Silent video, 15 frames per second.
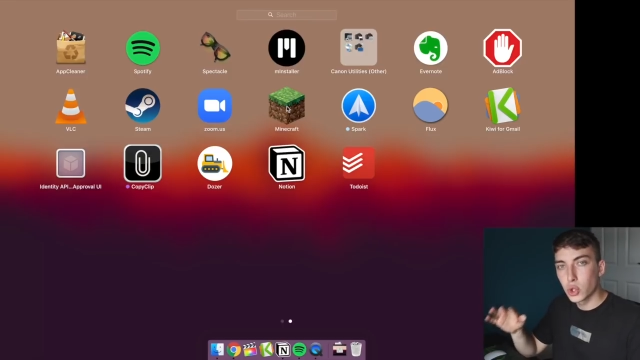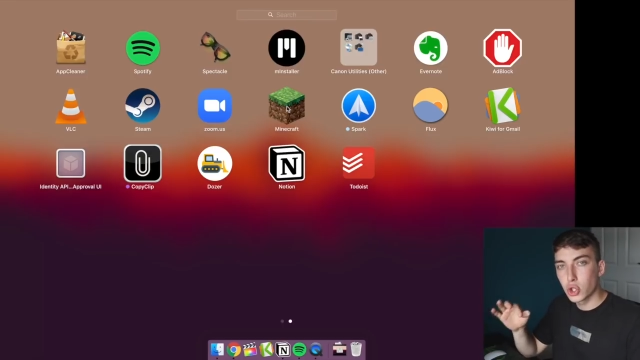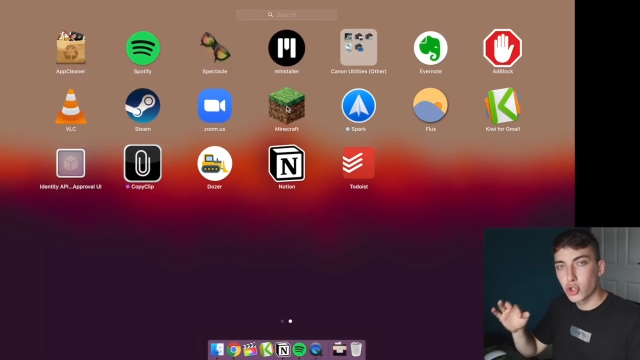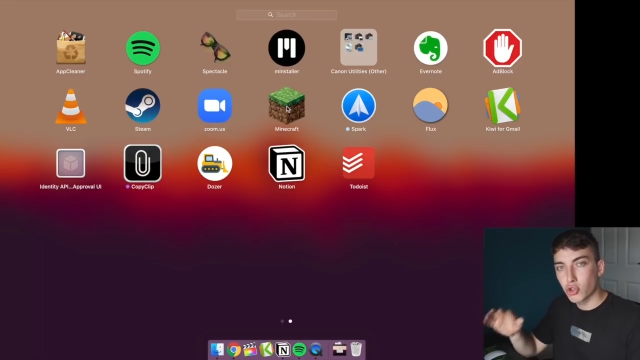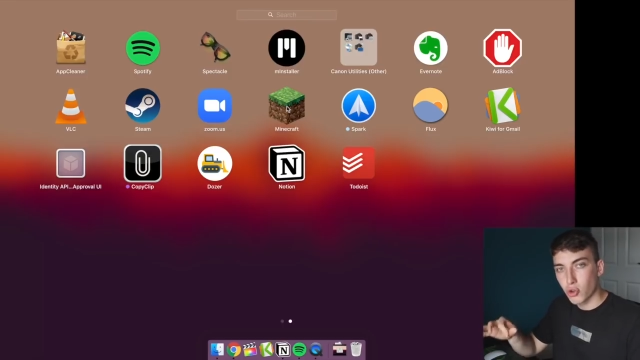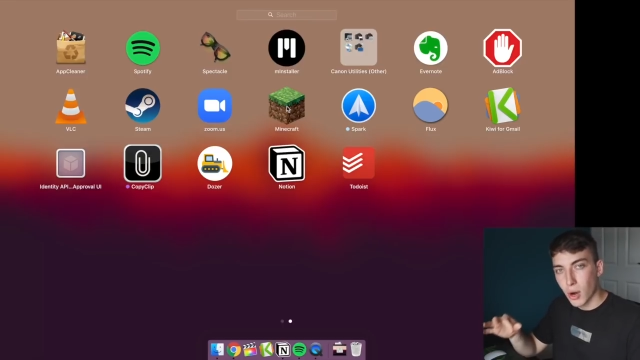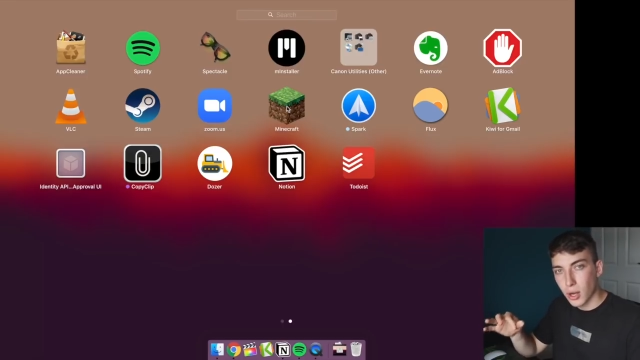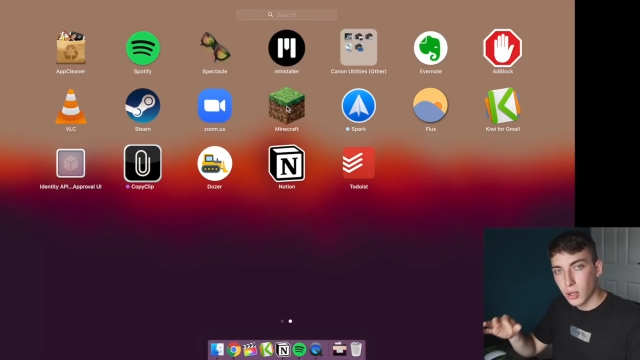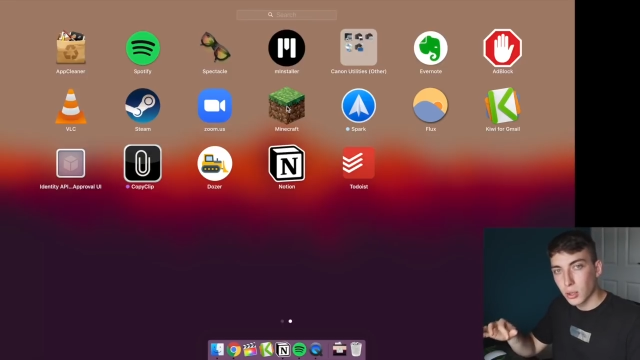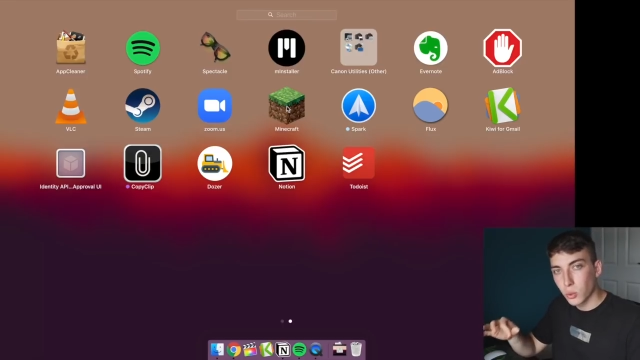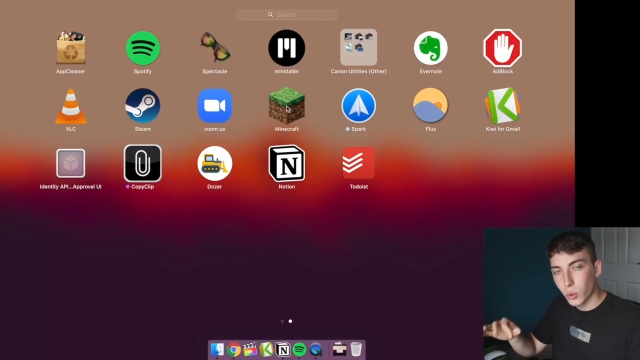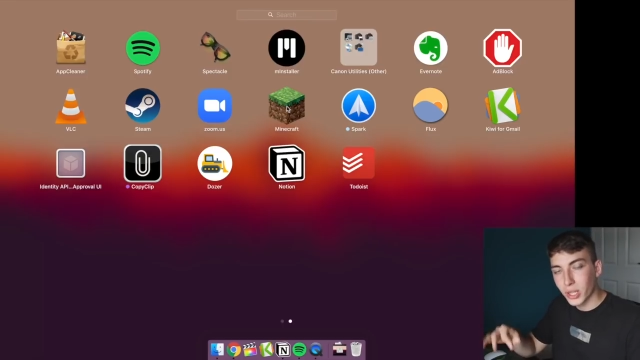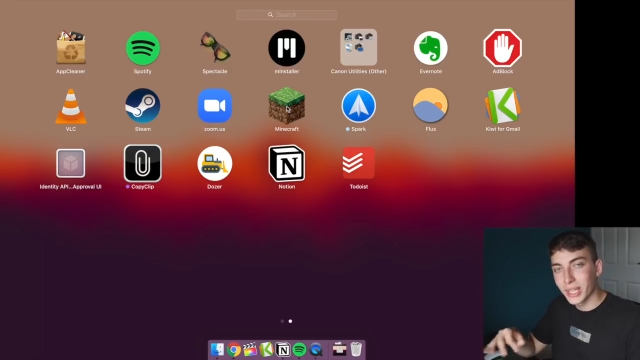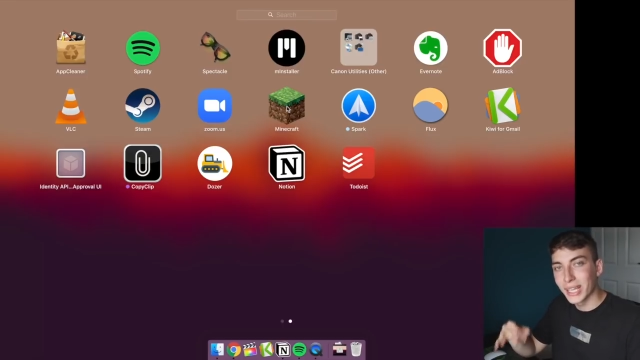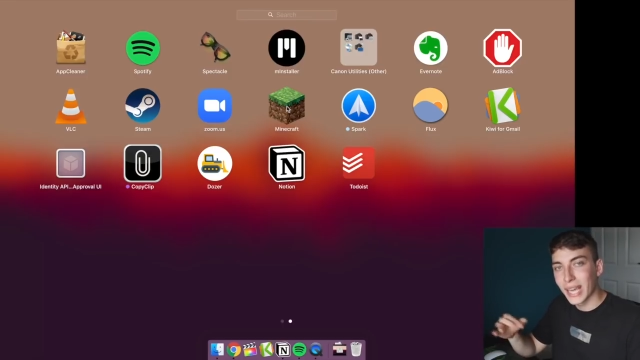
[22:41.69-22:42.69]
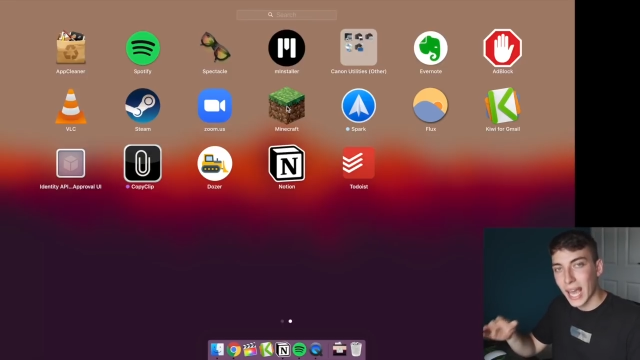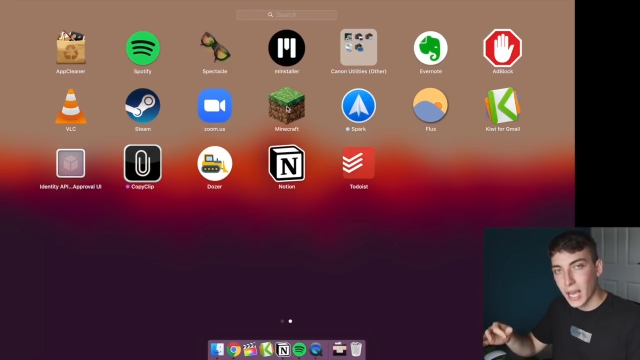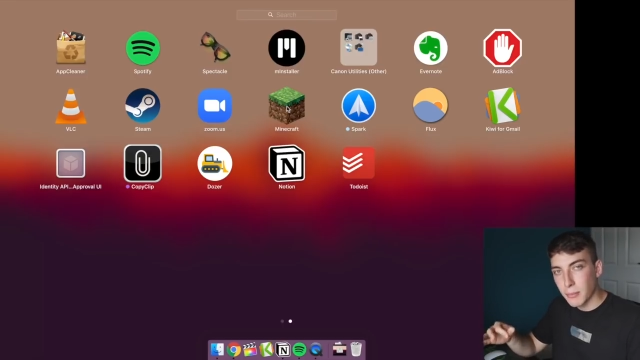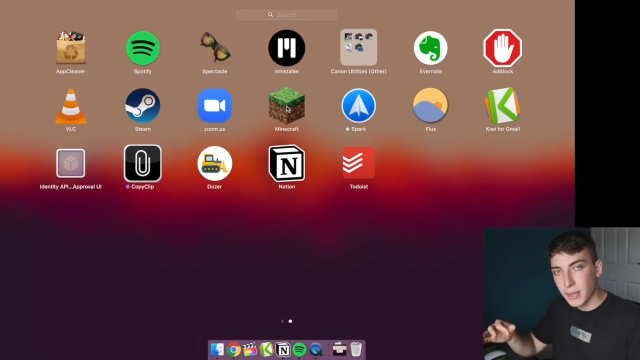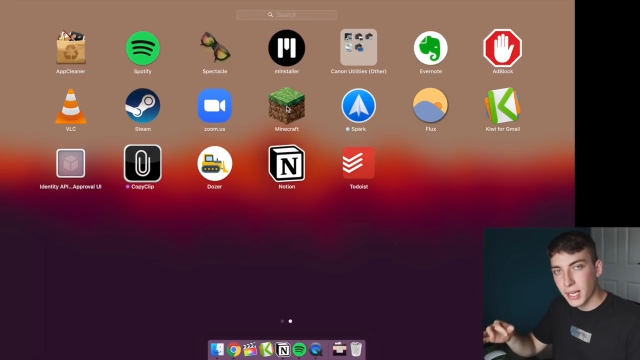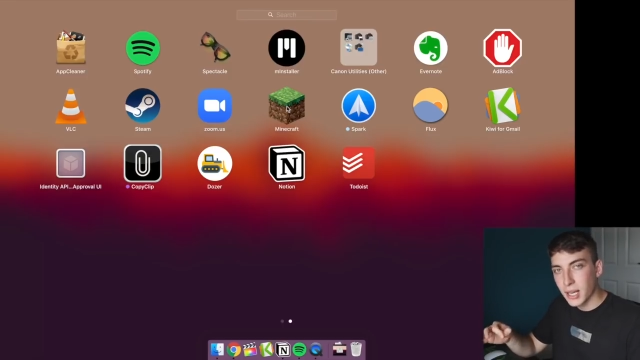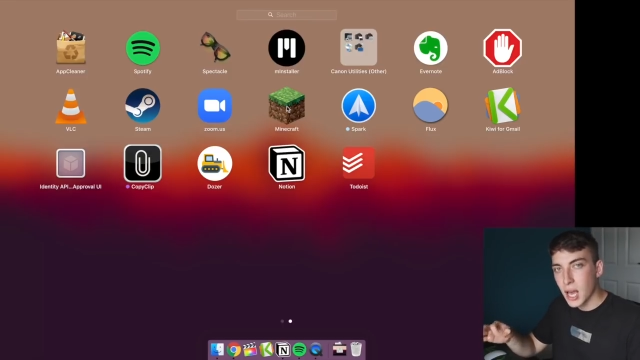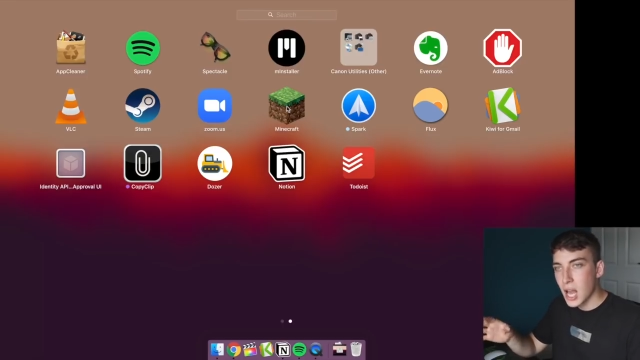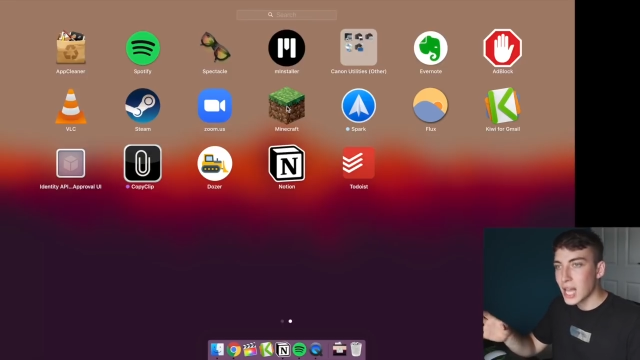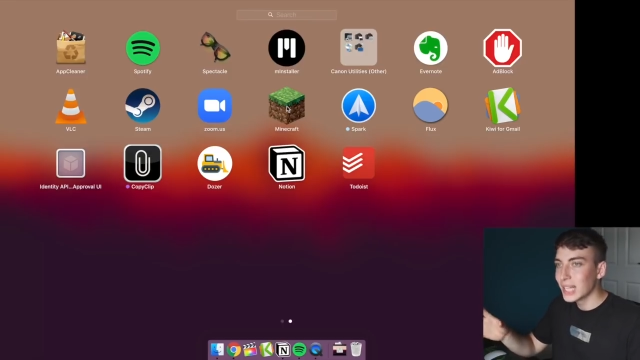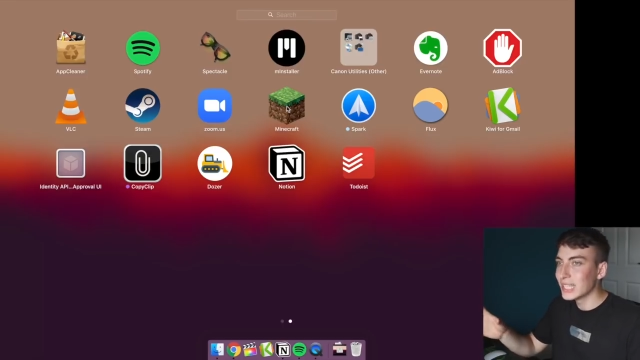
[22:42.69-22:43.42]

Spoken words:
struggle with gaming,